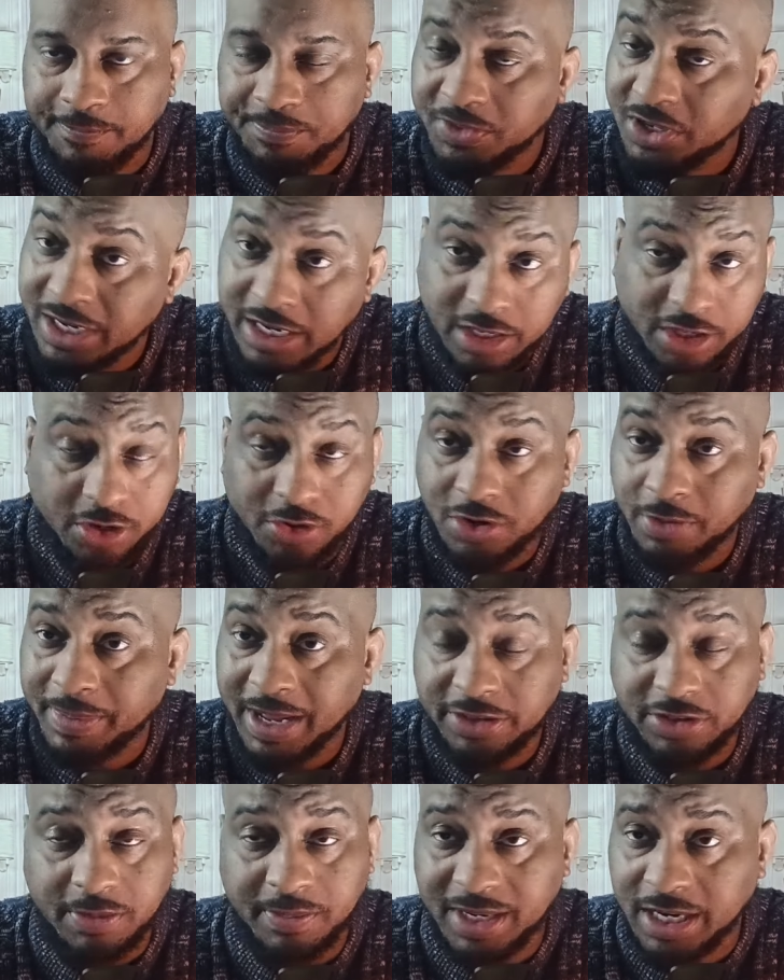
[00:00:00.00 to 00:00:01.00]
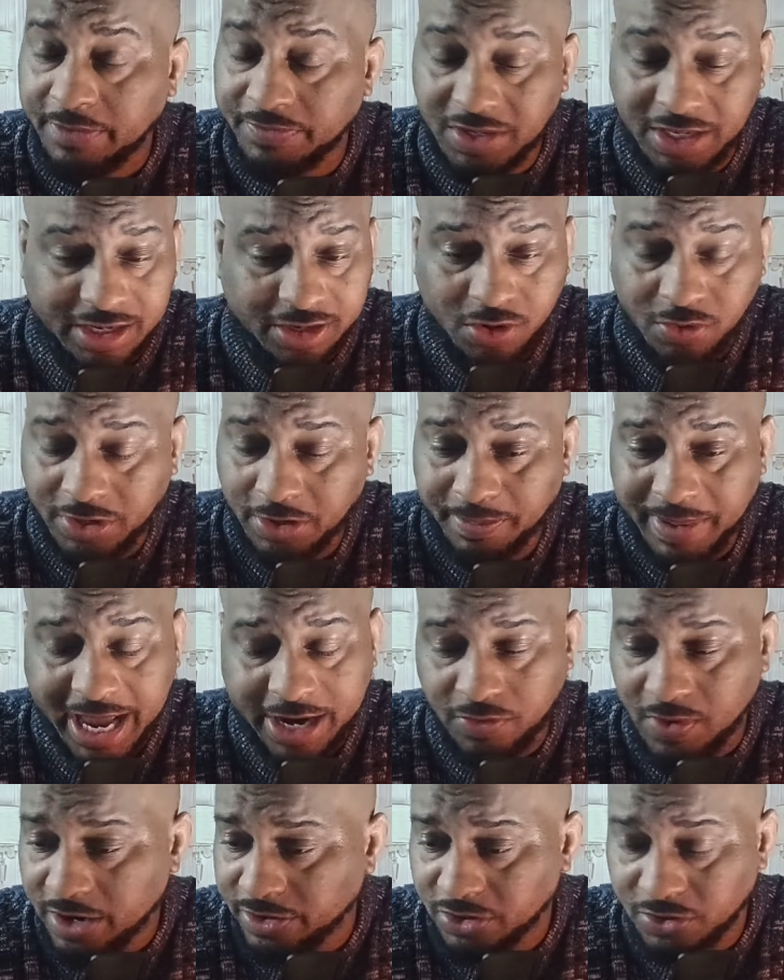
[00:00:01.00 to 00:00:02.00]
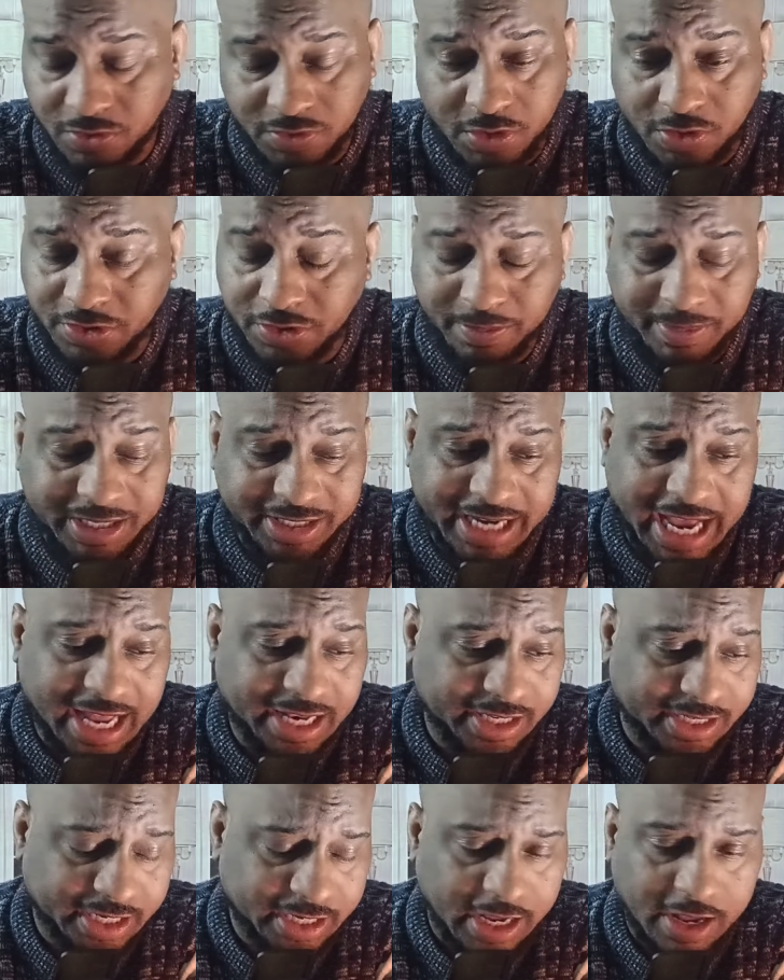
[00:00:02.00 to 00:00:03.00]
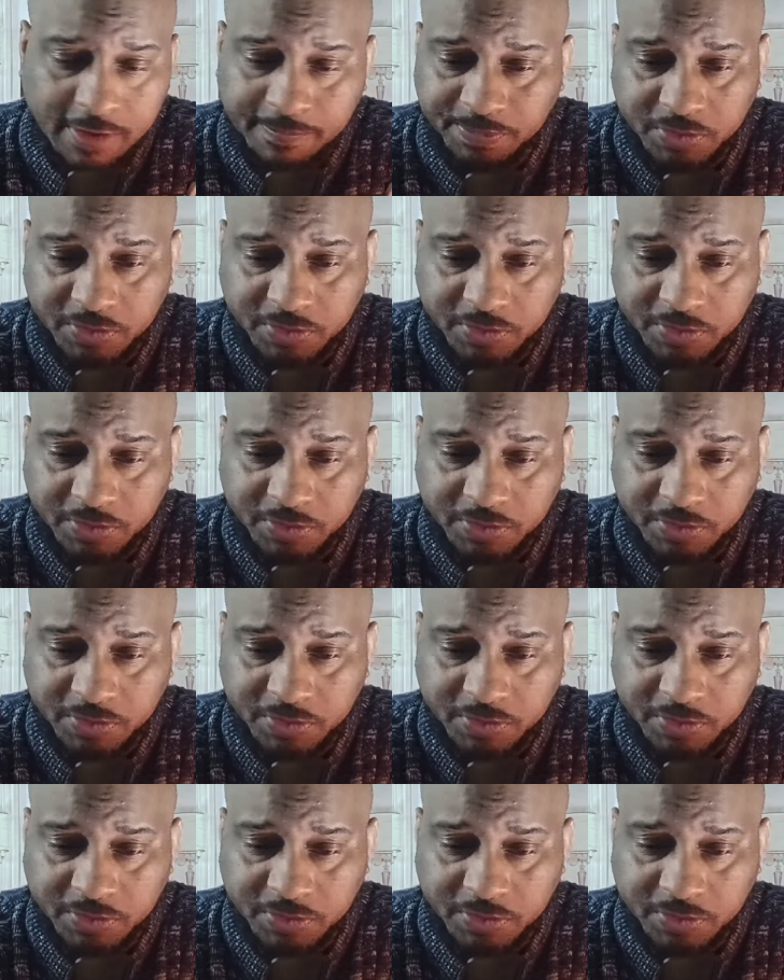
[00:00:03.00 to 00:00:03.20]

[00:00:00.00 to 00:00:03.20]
You didn't learn about them enough. You didn't know their background. You don't know their mentality.